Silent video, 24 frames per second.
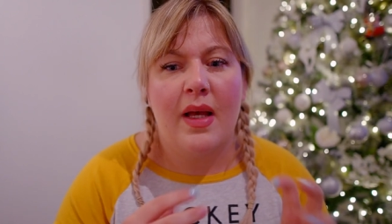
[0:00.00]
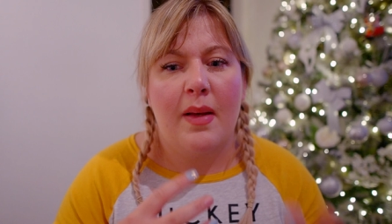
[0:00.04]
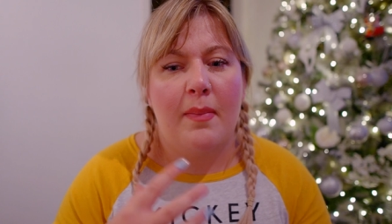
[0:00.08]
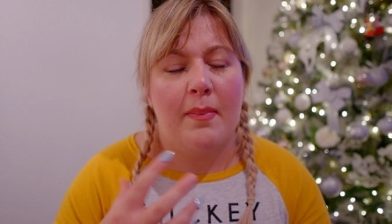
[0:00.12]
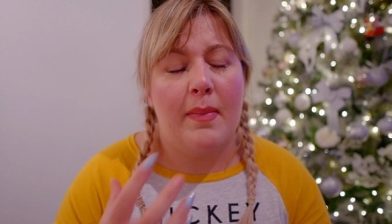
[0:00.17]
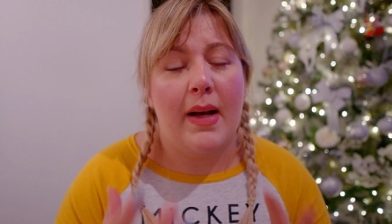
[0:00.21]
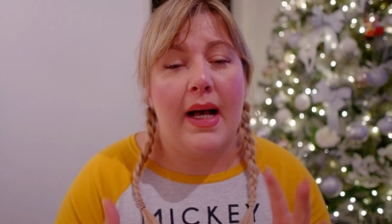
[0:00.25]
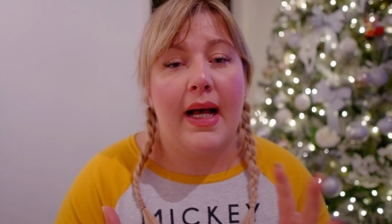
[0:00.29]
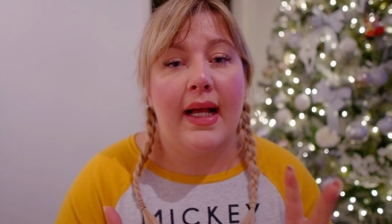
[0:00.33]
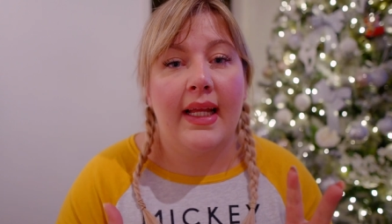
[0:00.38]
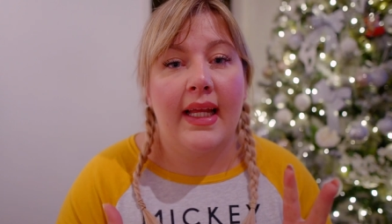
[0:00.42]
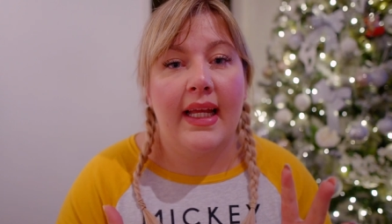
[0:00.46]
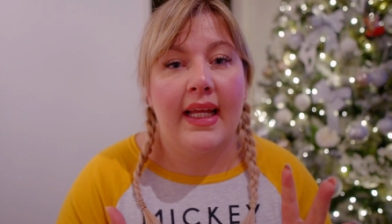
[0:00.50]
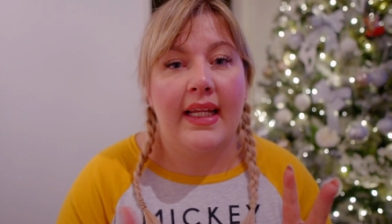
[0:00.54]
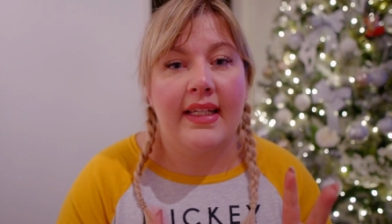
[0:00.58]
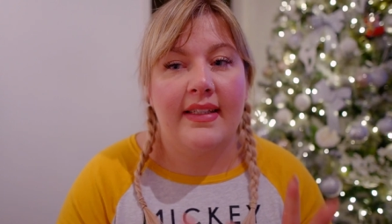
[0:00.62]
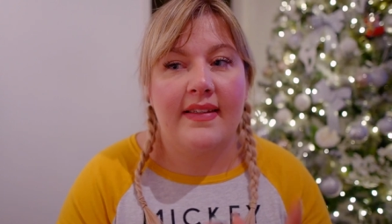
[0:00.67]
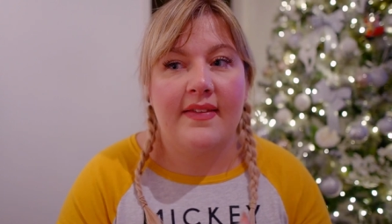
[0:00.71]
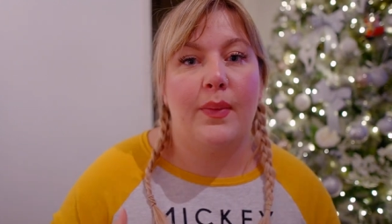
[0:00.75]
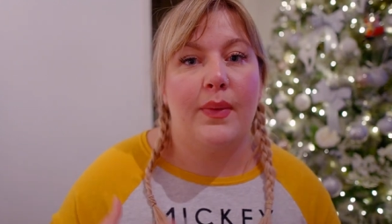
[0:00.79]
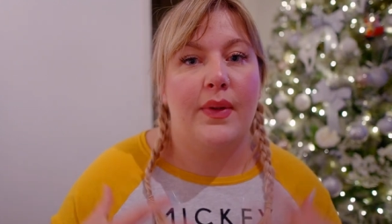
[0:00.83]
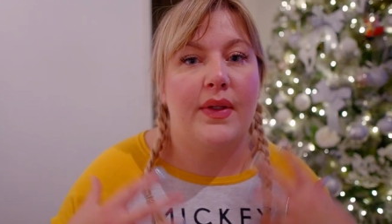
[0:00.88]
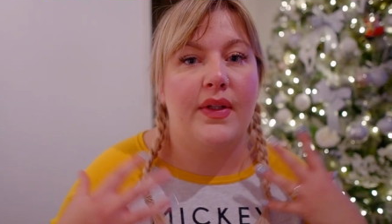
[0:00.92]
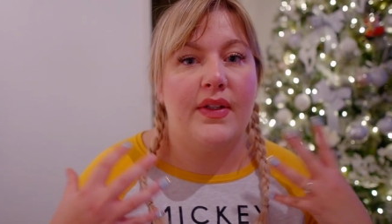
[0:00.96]
market
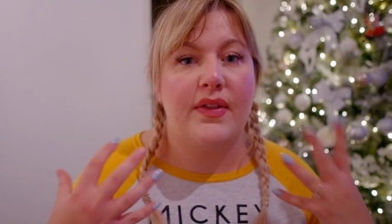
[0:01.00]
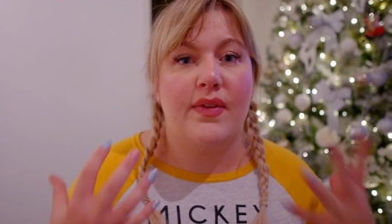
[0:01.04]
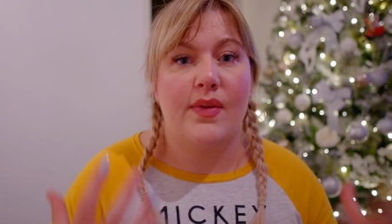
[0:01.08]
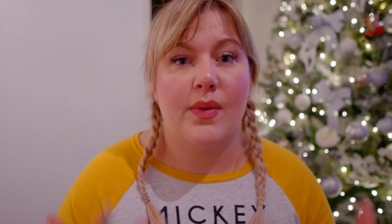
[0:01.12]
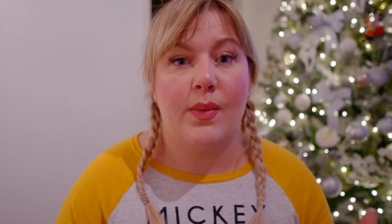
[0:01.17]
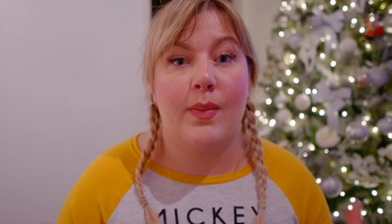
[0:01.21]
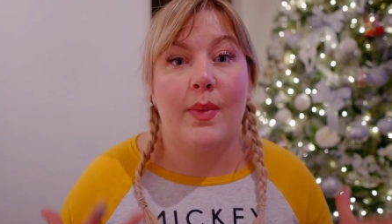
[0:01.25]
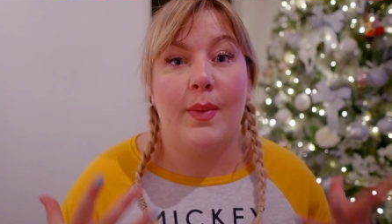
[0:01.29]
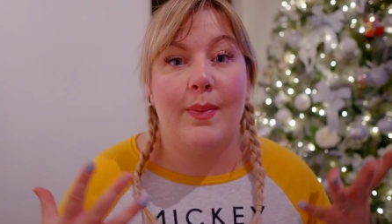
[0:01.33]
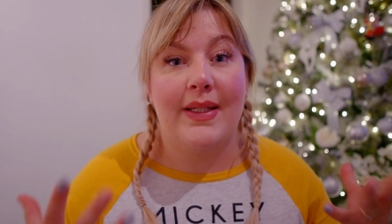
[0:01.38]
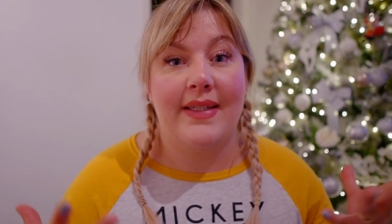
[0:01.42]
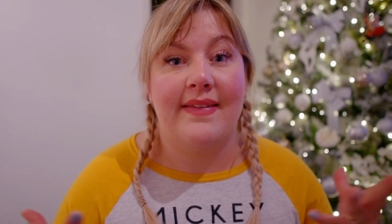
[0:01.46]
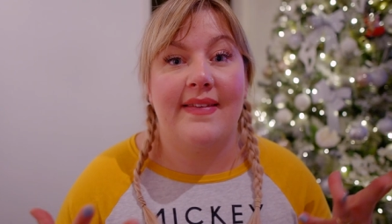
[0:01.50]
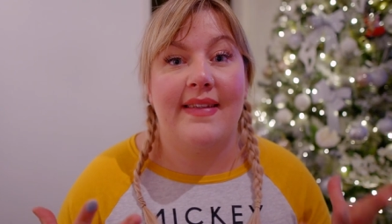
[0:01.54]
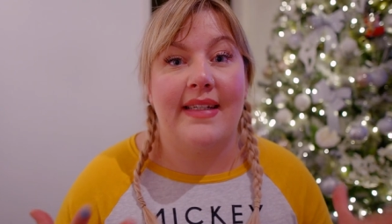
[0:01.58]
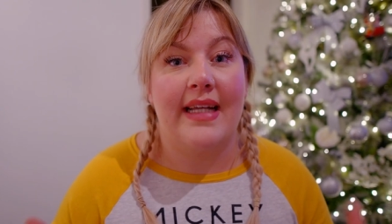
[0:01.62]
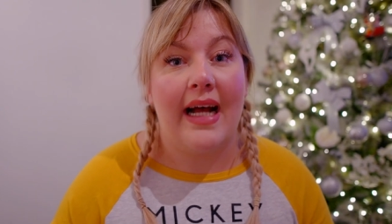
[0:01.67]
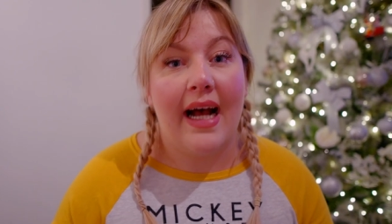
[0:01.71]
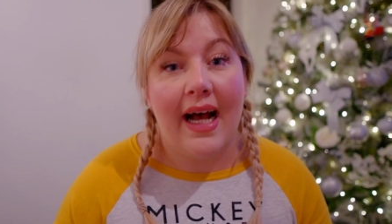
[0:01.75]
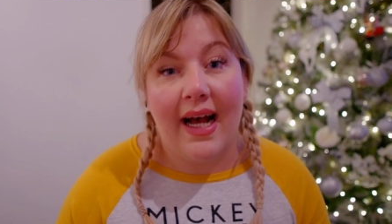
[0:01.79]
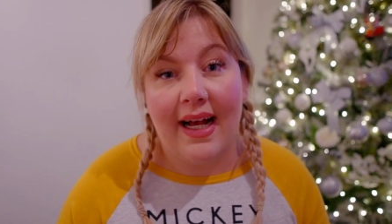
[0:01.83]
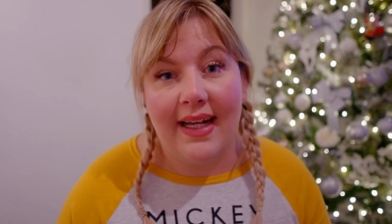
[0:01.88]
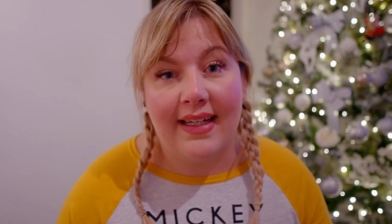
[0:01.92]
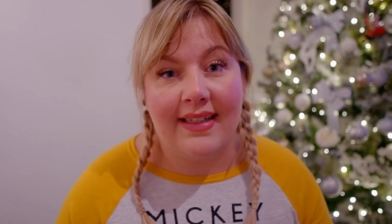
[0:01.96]
it's when there's some
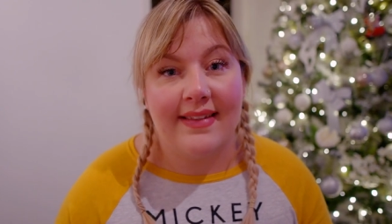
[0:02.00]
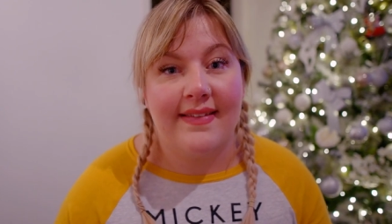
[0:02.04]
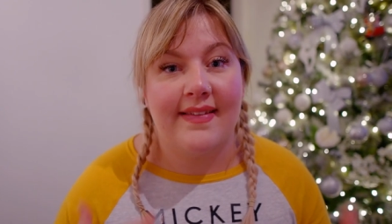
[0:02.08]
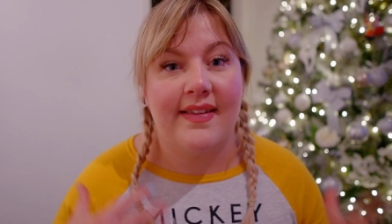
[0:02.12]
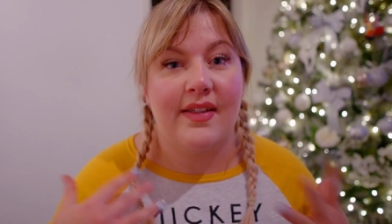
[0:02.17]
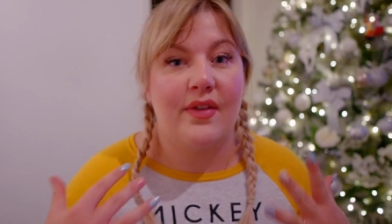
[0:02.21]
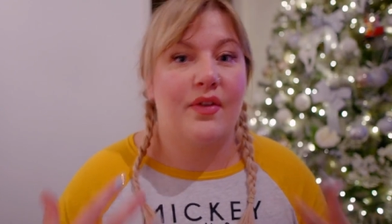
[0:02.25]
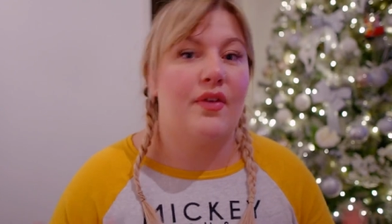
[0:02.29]
amazing artists